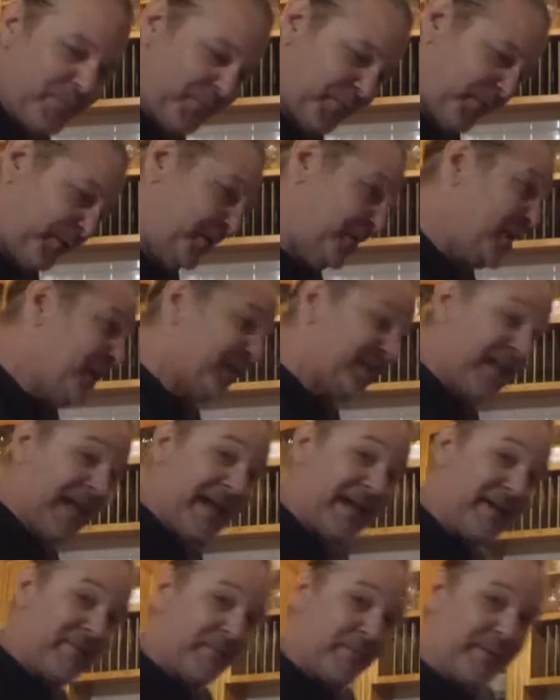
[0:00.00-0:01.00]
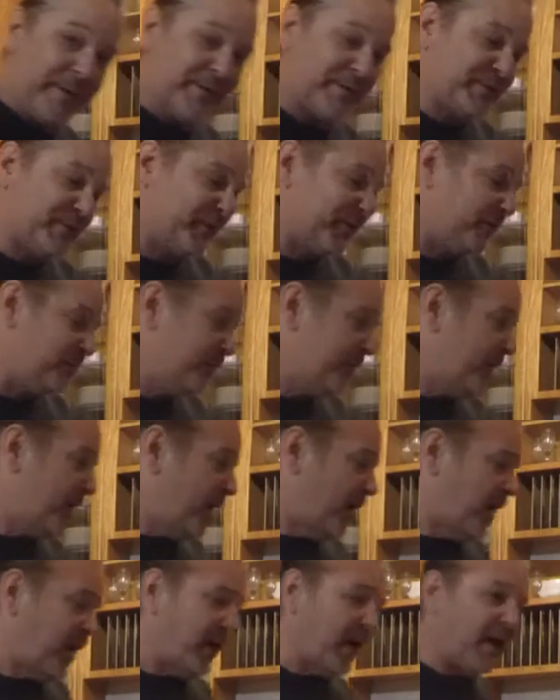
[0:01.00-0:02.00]
for lack of a better term.
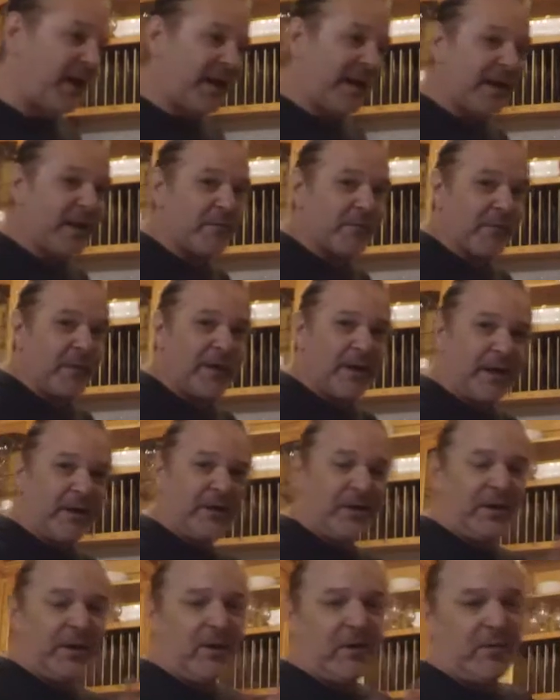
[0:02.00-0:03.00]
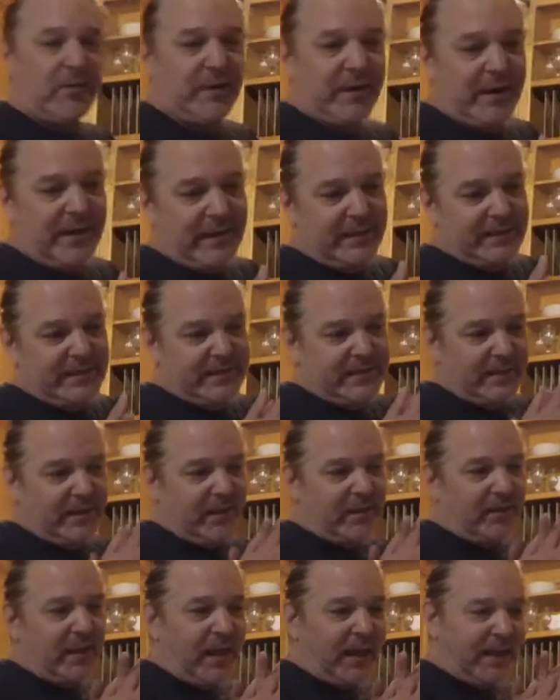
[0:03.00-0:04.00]
And I found out, you know, it's
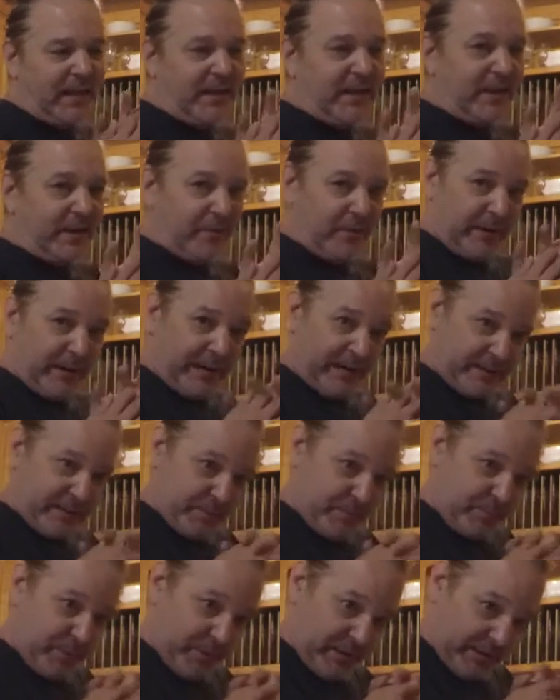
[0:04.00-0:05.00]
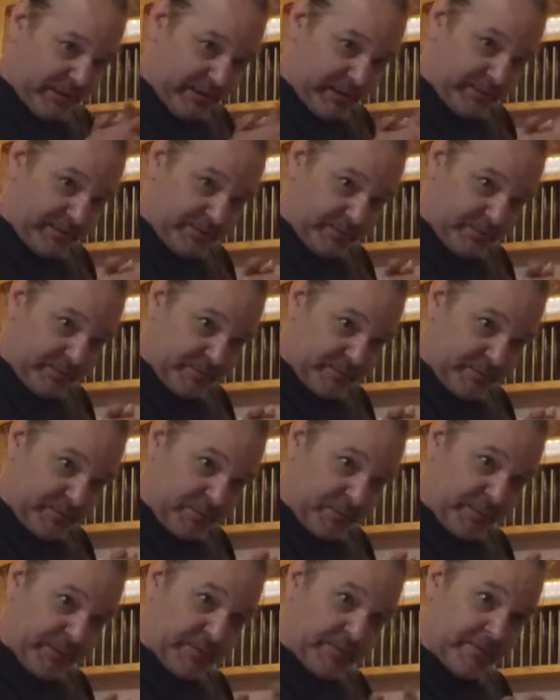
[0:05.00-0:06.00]
a lot of the ingredients you're putting in
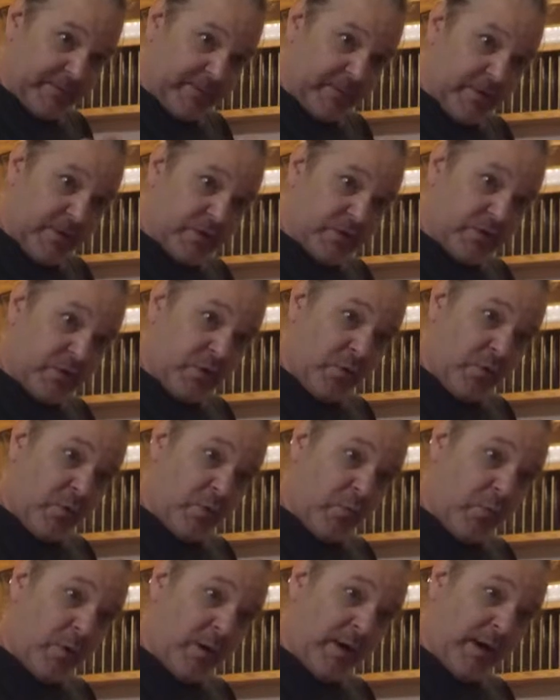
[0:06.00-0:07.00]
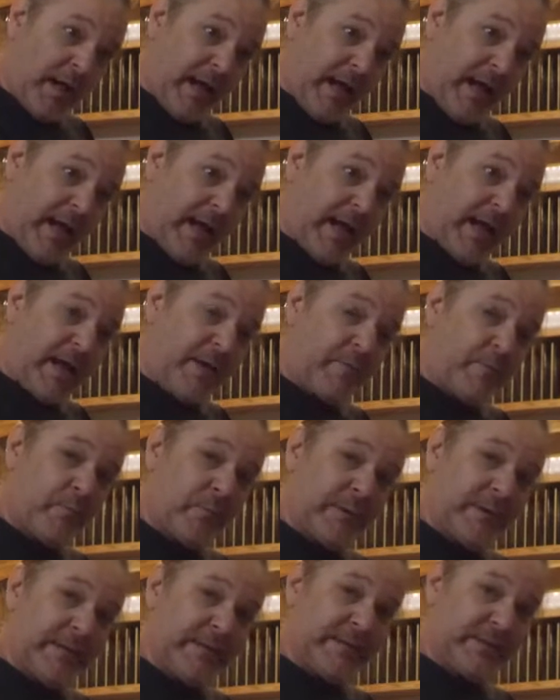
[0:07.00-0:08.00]
to it. So what I
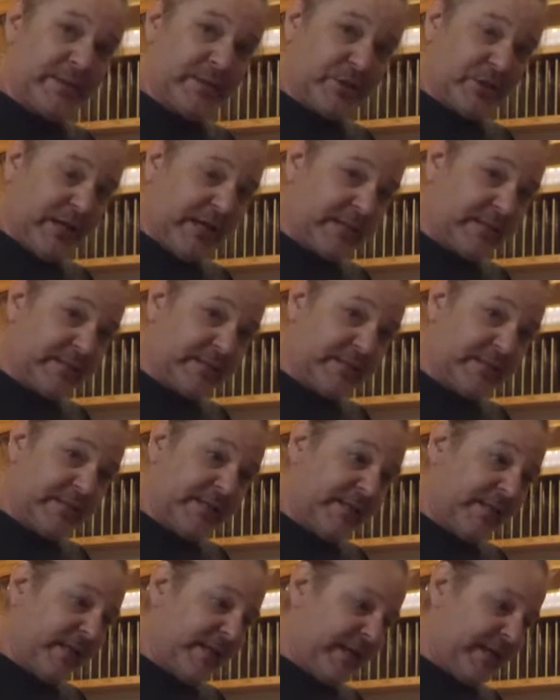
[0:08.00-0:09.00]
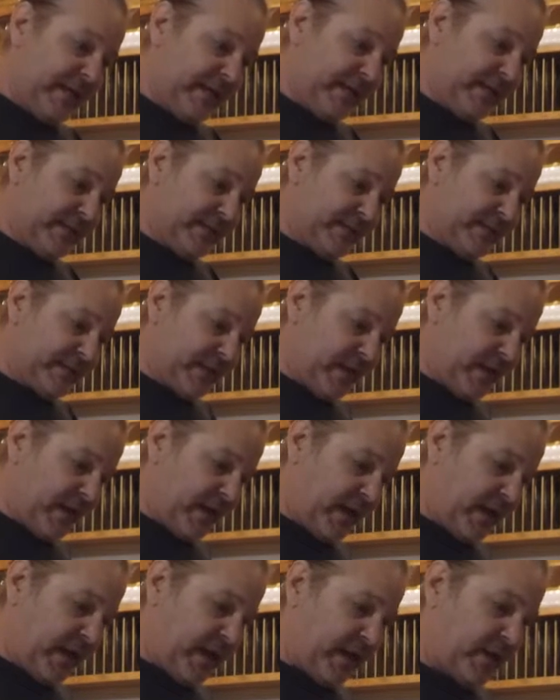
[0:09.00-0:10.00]
really suggest is
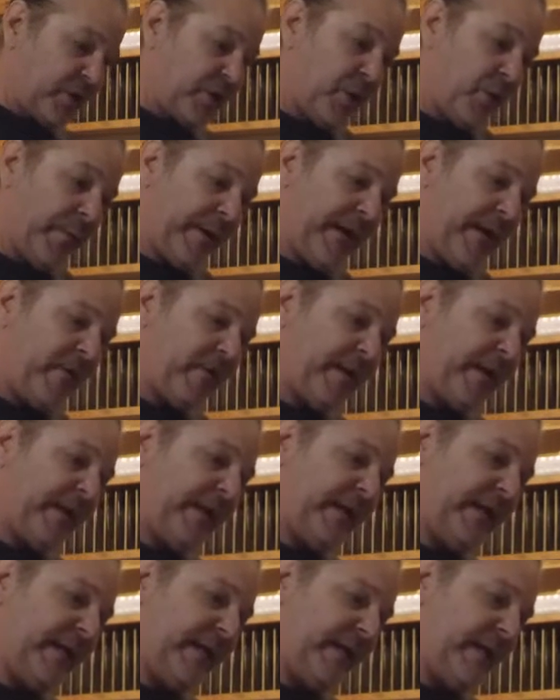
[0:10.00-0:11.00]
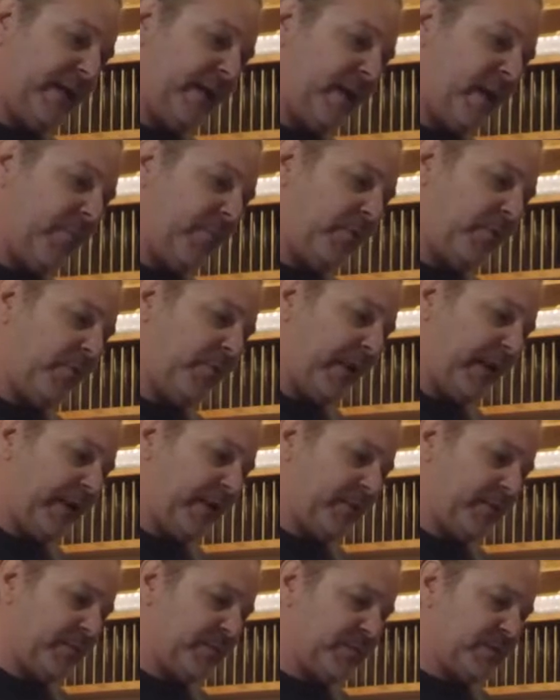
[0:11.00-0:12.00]
going out and getting a couple of
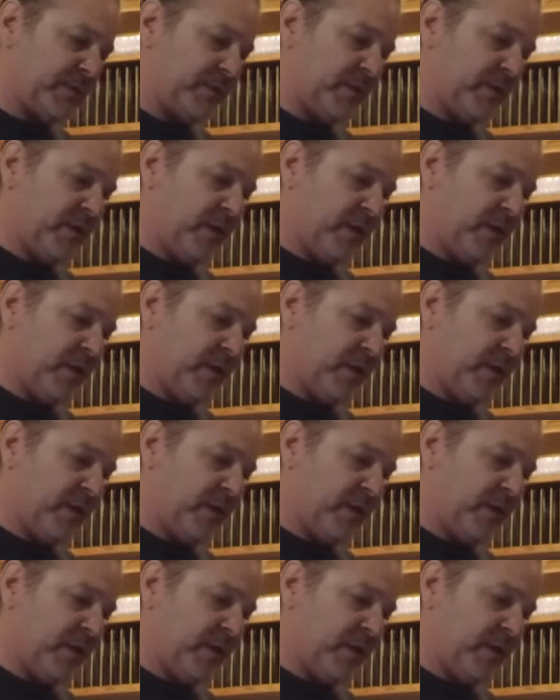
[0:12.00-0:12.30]
items,